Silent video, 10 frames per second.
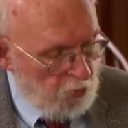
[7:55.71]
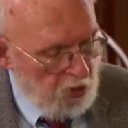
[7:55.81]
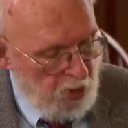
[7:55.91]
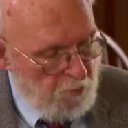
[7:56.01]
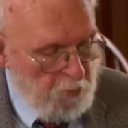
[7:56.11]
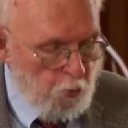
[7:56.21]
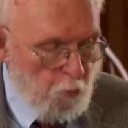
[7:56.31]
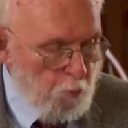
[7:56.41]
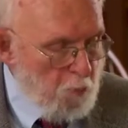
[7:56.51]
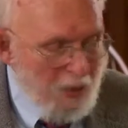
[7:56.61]
would come before
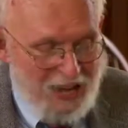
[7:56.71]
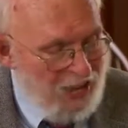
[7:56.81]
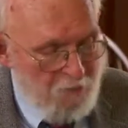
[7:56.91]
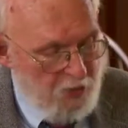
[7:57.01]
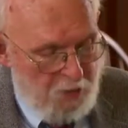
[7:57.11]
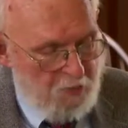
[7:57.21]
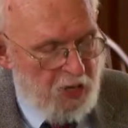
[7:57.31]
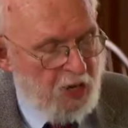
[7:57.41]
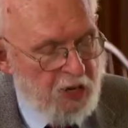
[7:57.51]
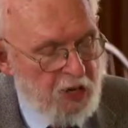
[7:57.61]
many of them
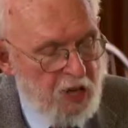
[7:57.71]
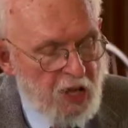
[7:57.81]
died.